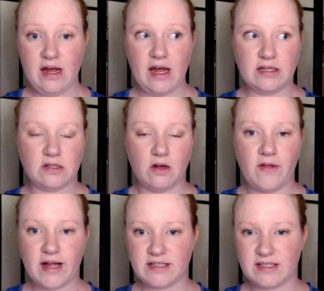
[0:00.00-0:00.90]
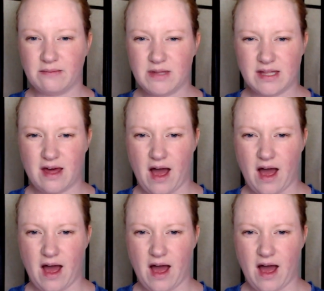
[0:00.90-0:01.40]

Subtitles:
And so that's something that